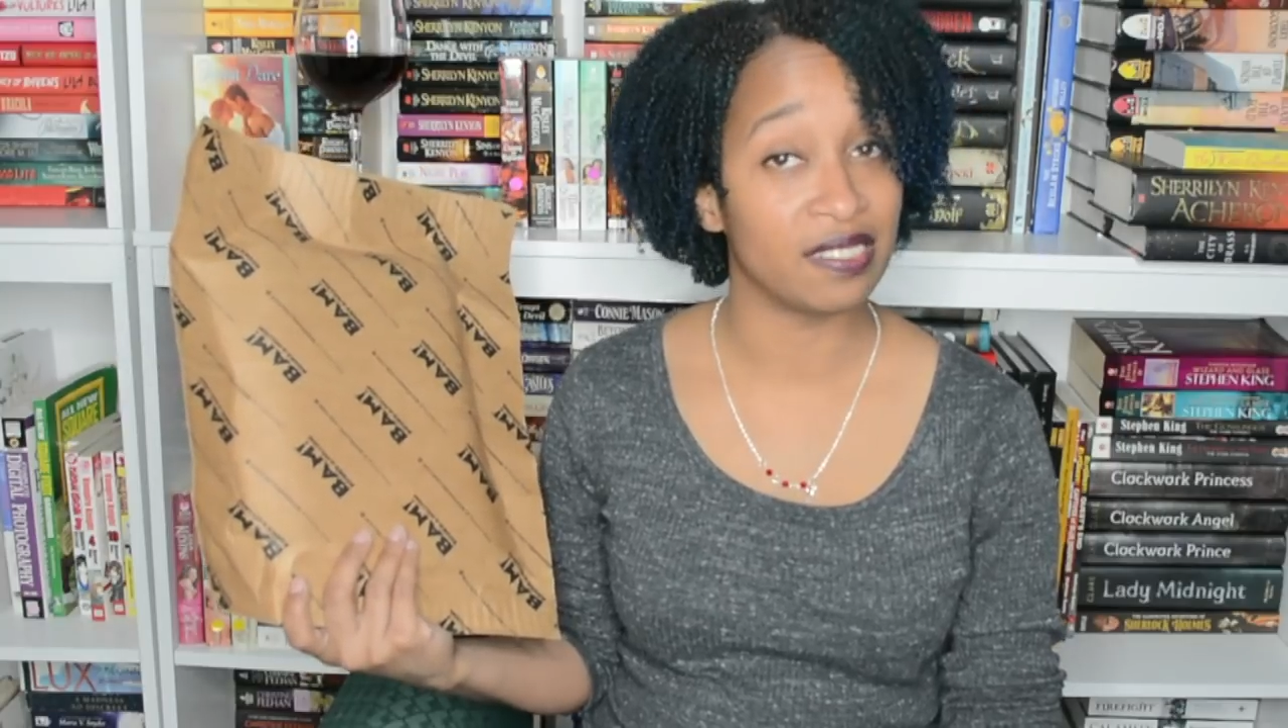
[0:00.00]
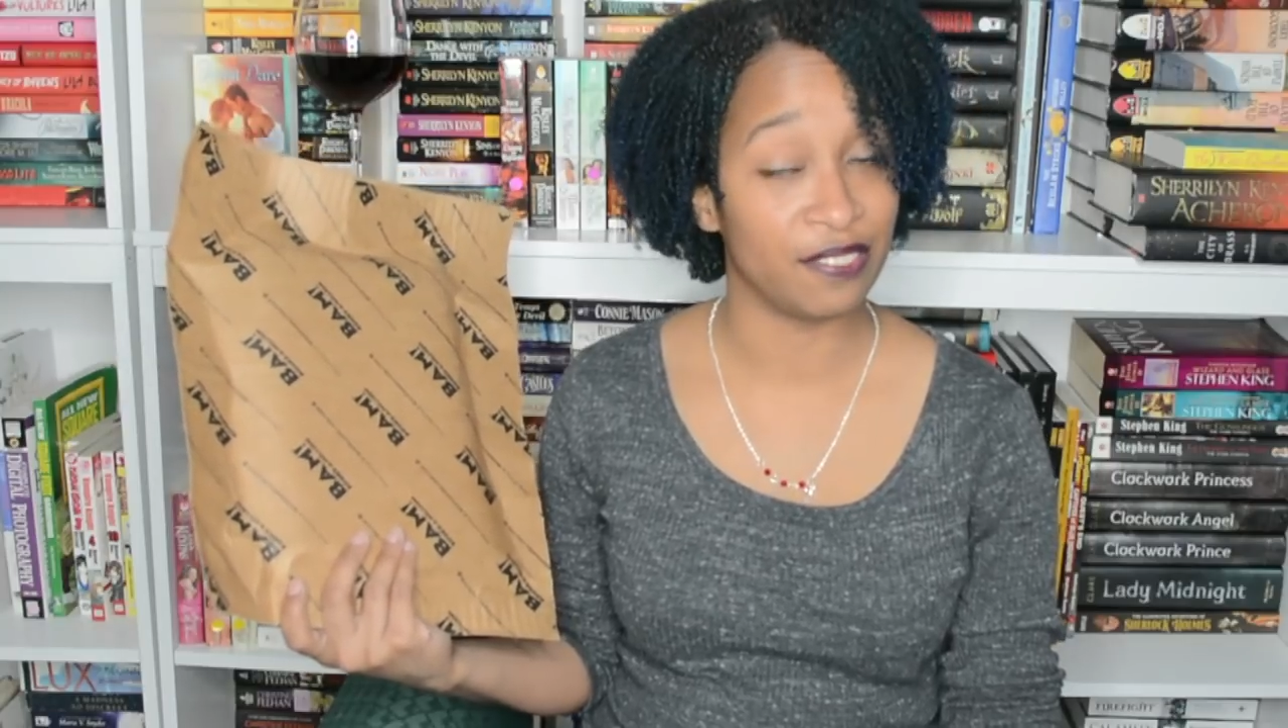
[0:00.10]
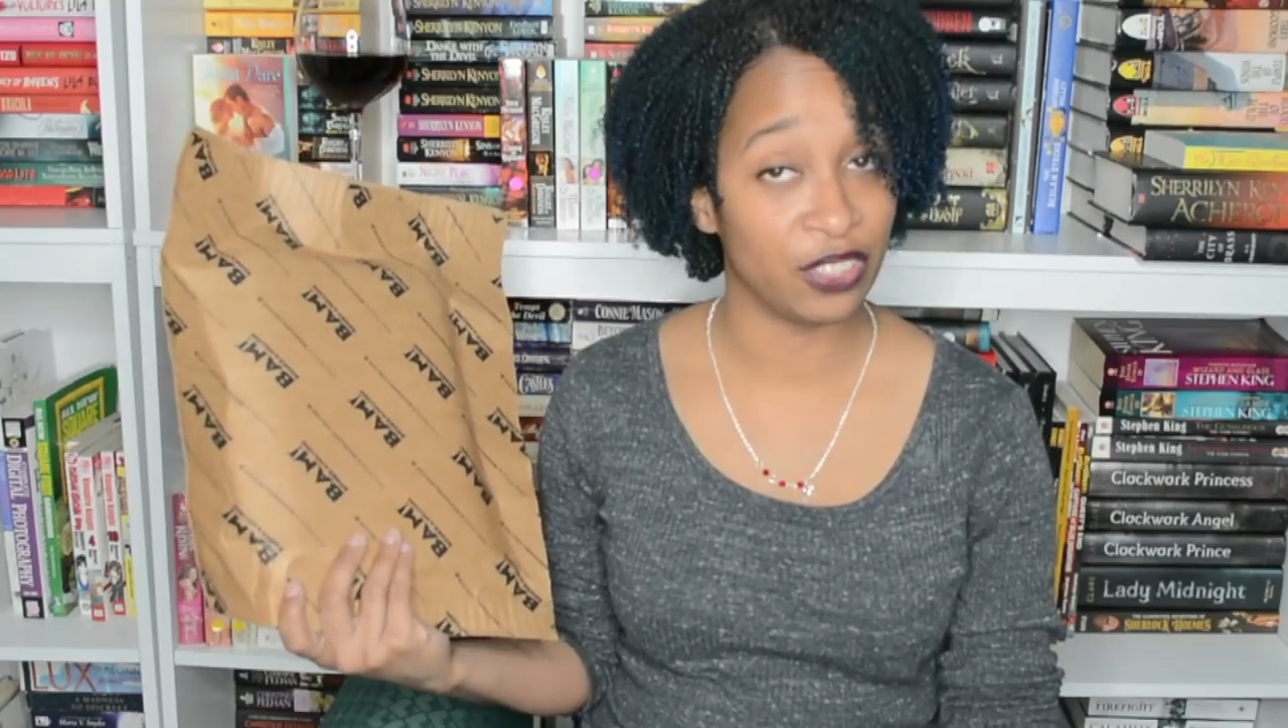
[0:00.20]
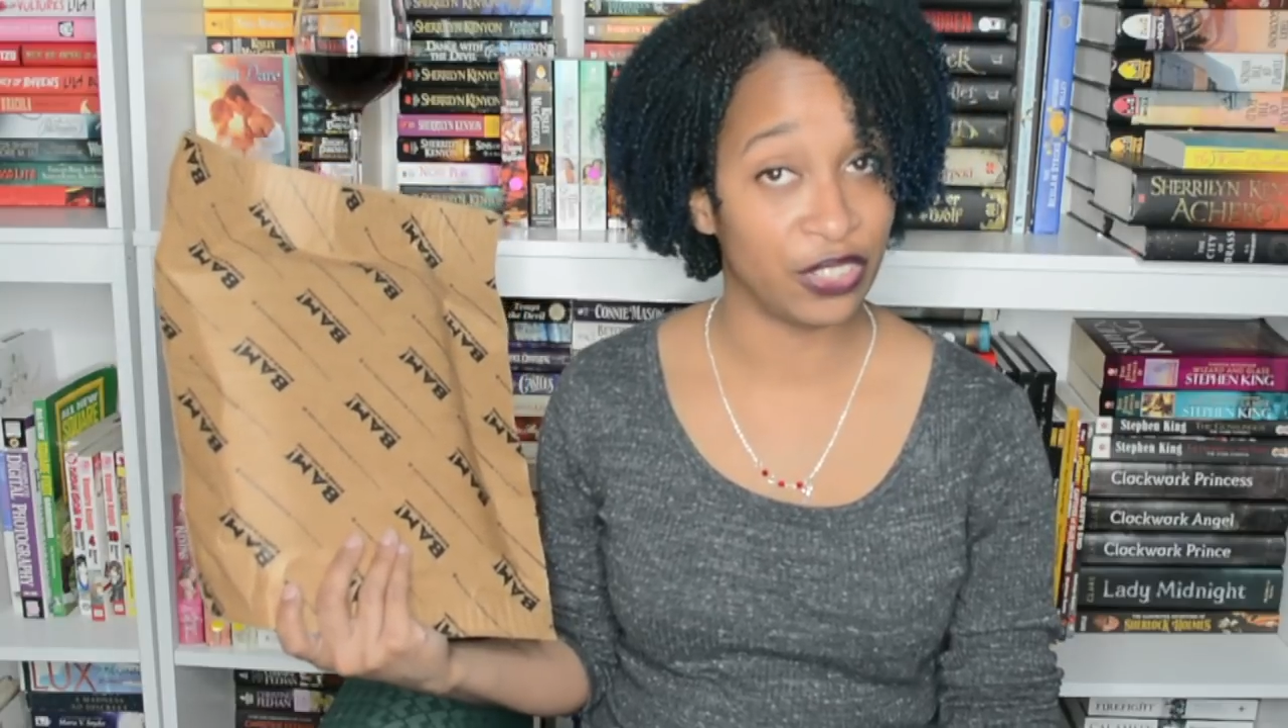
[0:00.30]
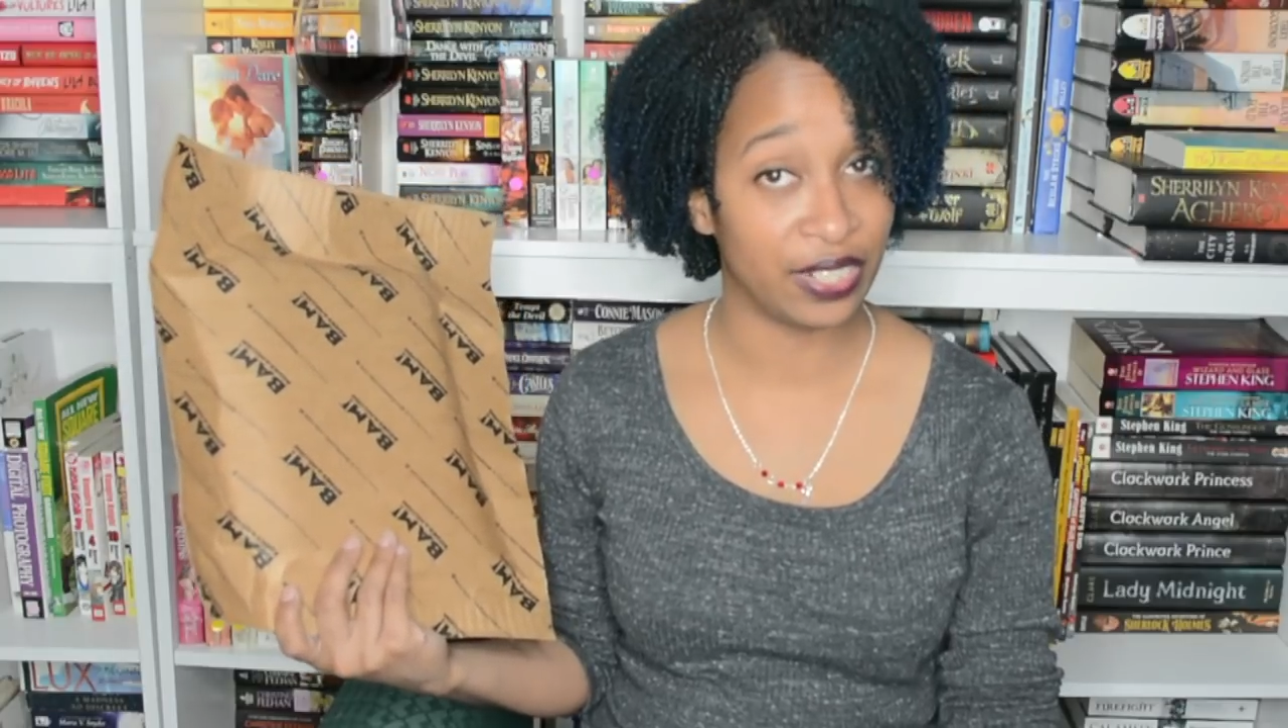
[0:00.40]
and
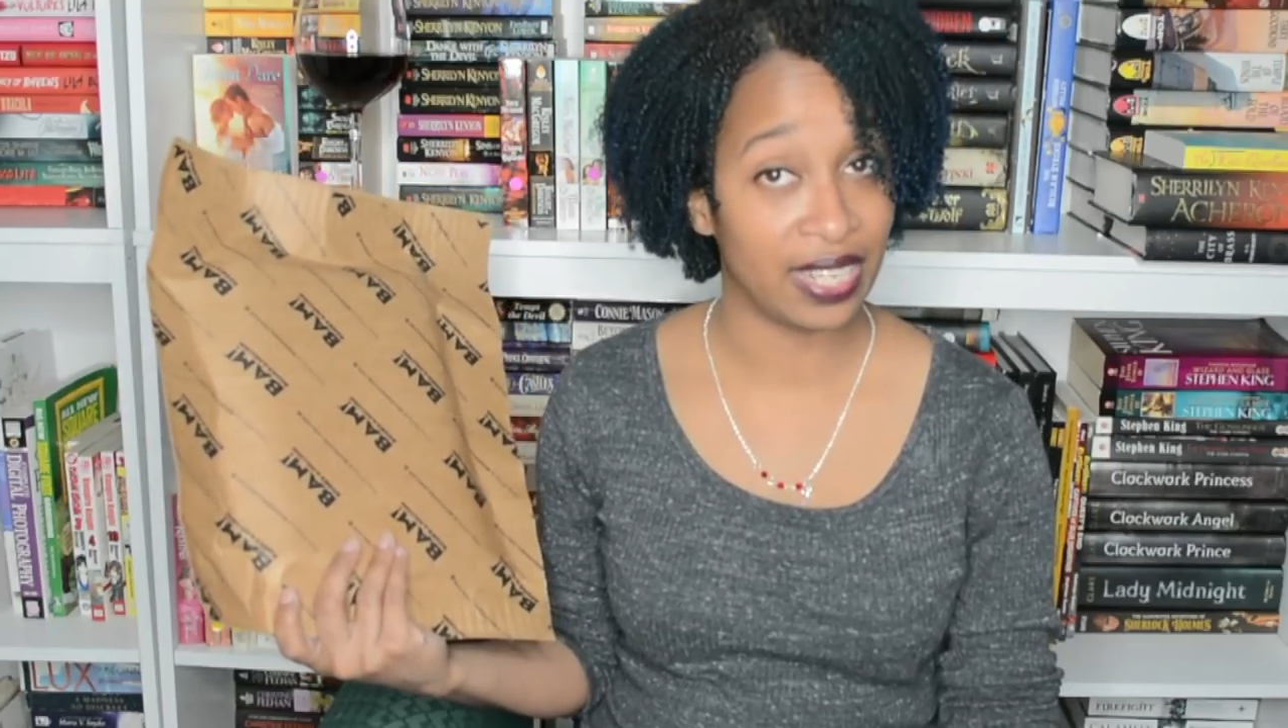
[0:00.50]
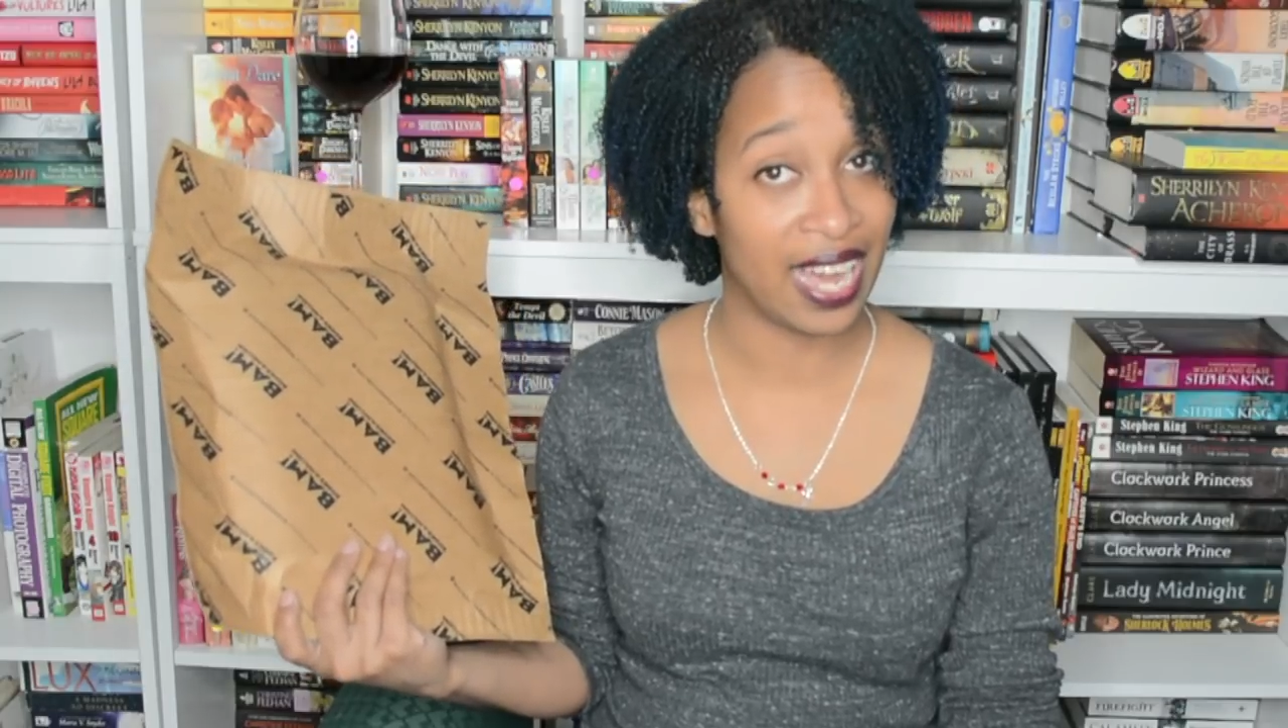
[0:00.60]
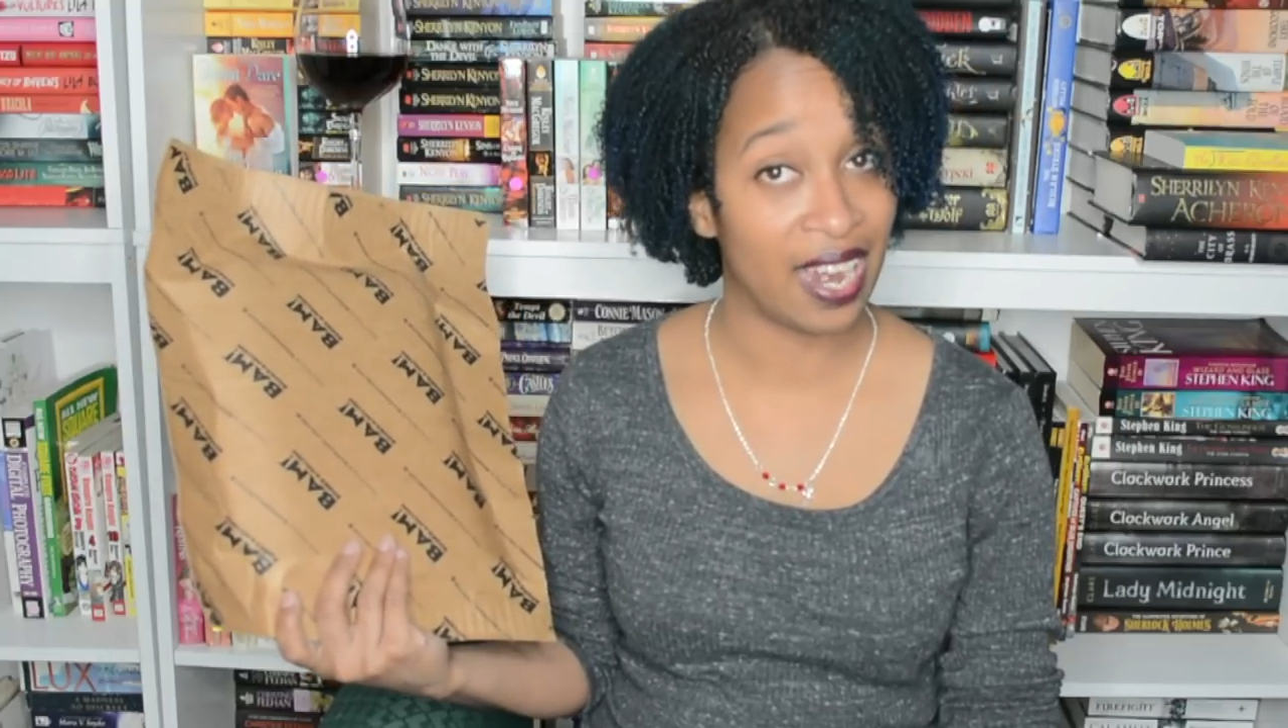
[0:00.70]
Fury.